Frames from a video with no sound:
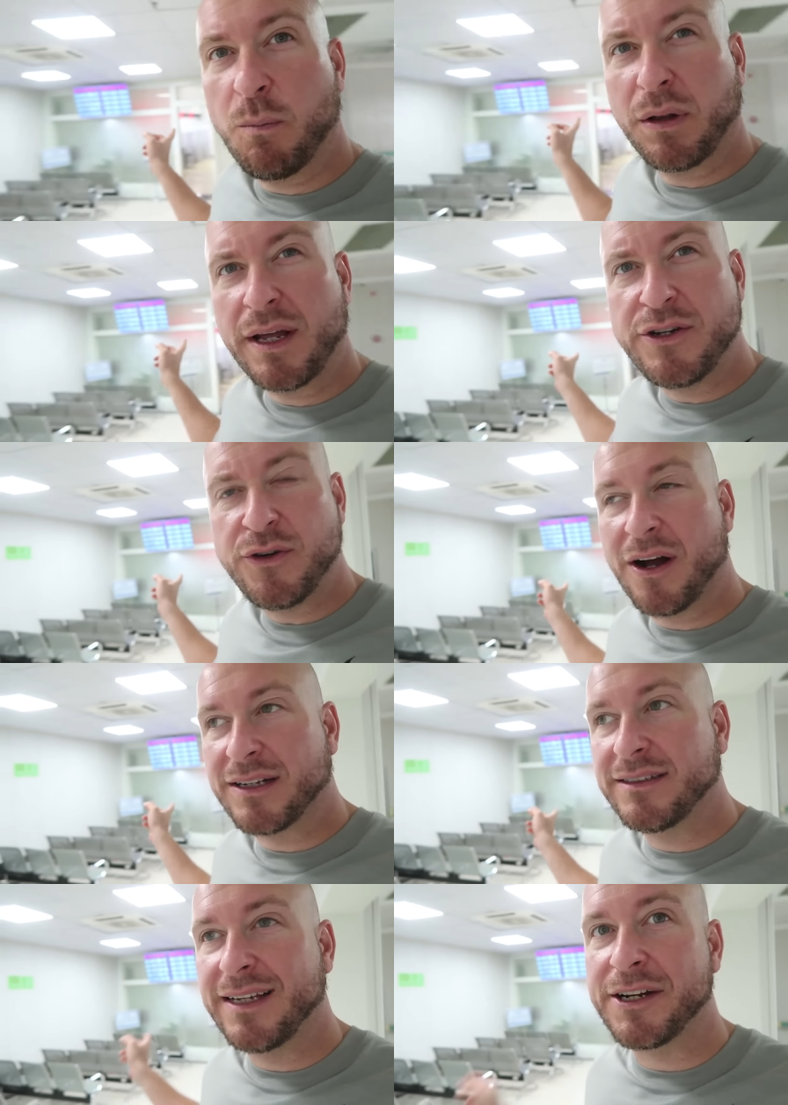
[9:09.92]
blood
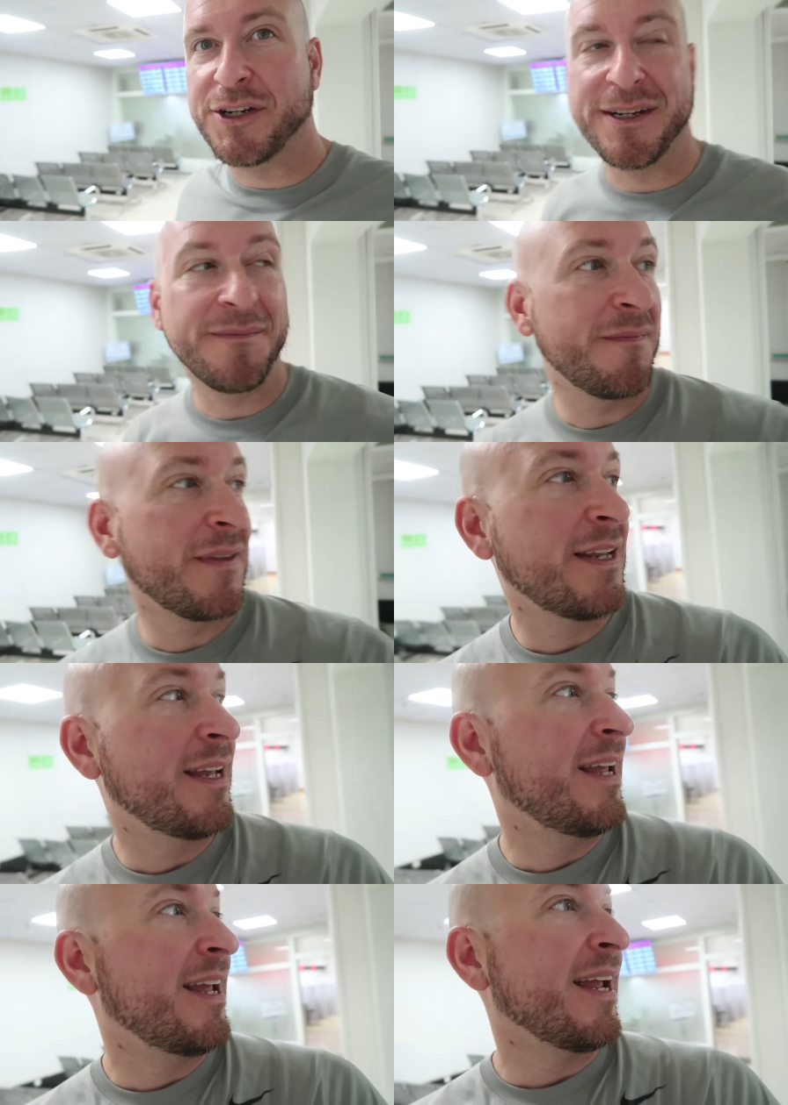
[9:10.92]
drawn section
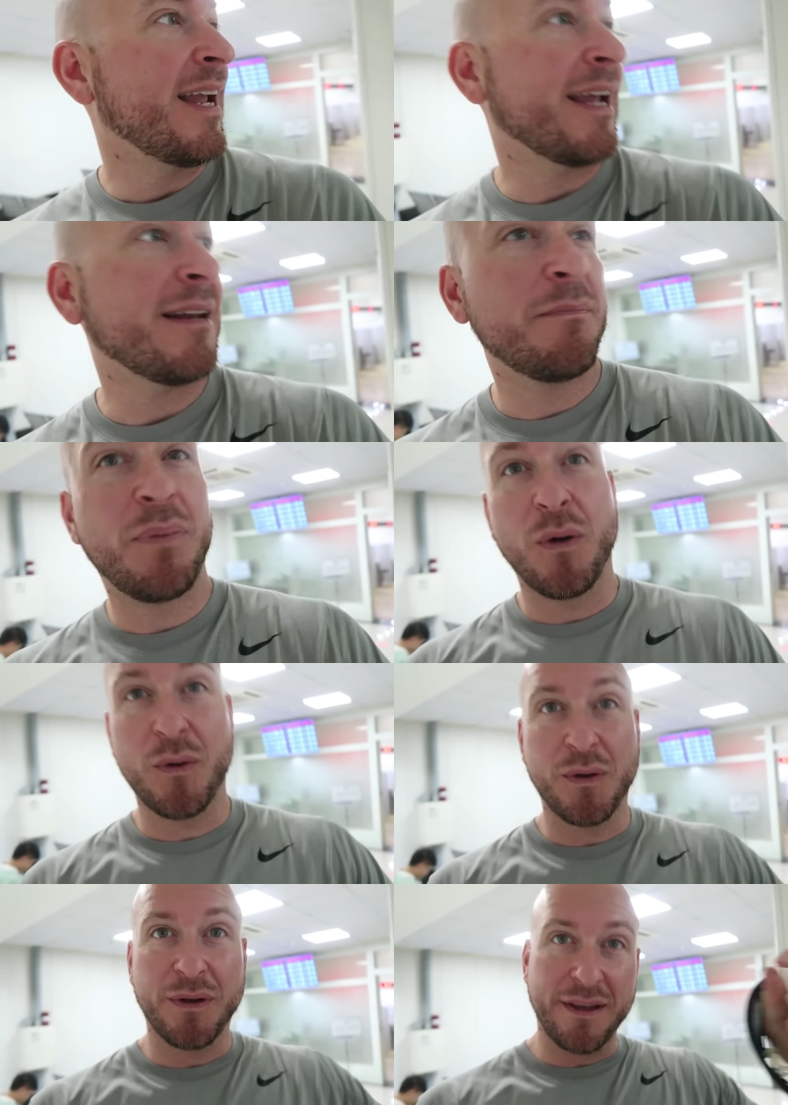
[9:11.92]
and
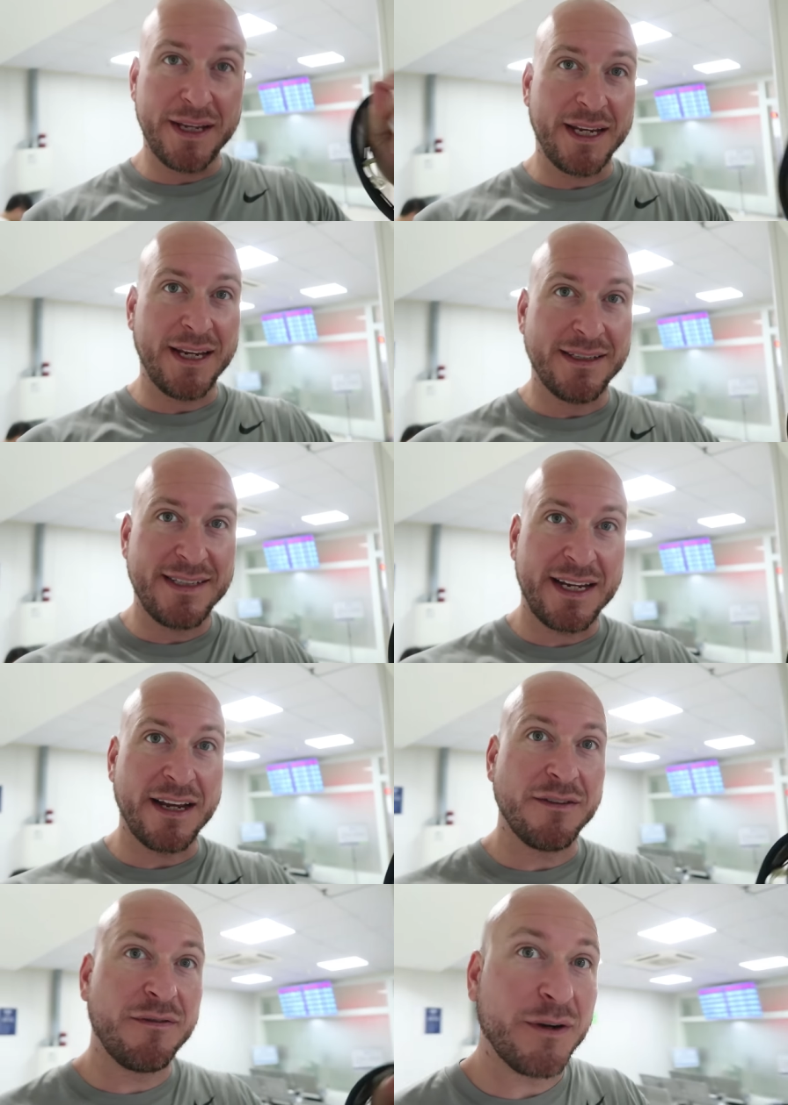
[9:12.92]
pull the
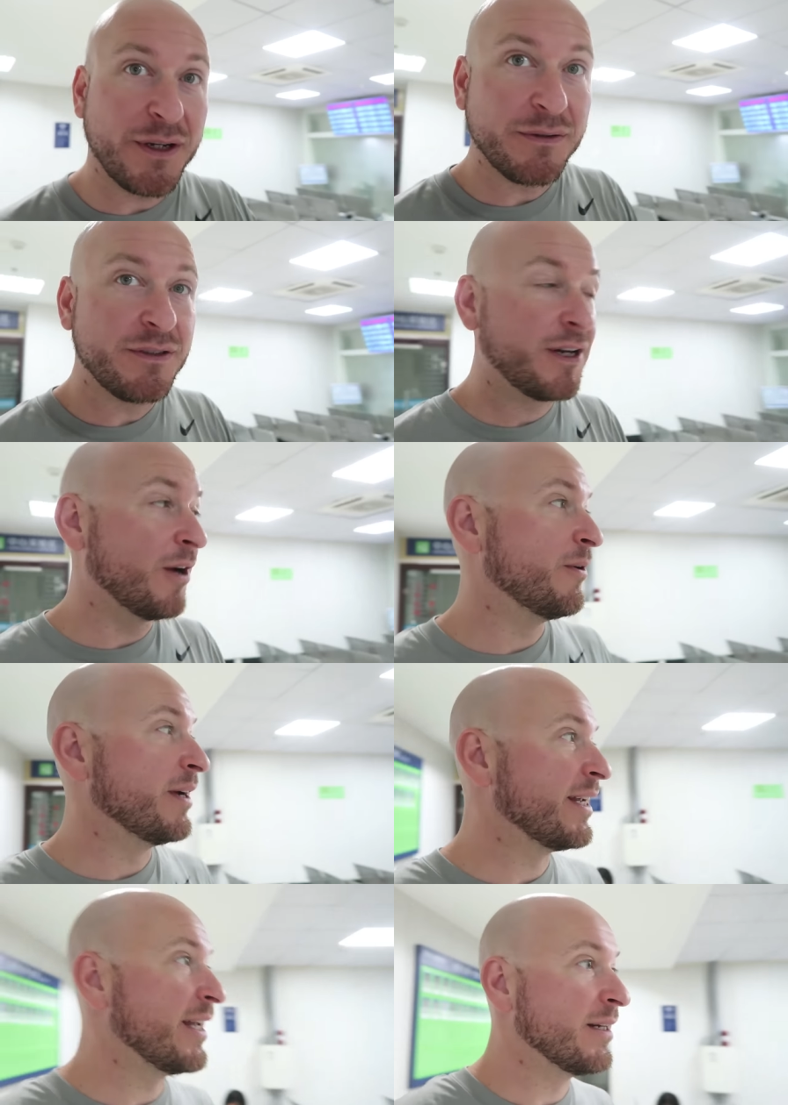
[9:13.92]
ticket for you to go
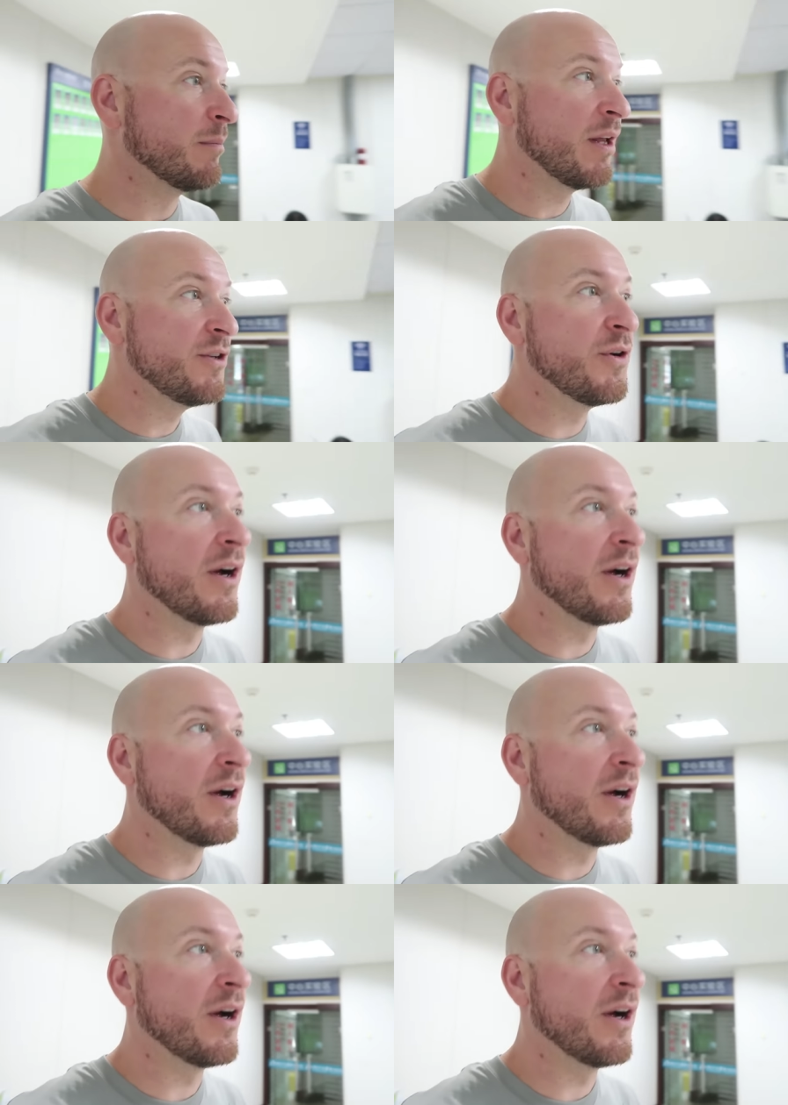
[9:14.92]
and get your blood